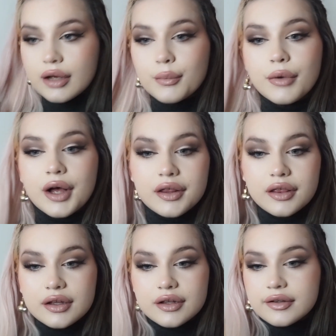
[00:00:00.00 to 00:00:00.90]
I
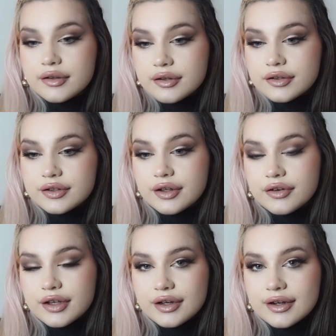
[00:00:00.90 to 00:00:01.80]
think this is just a
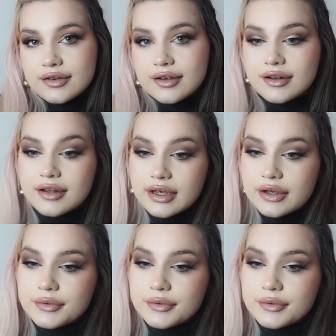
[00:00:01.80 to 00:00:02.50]
really nice kind of like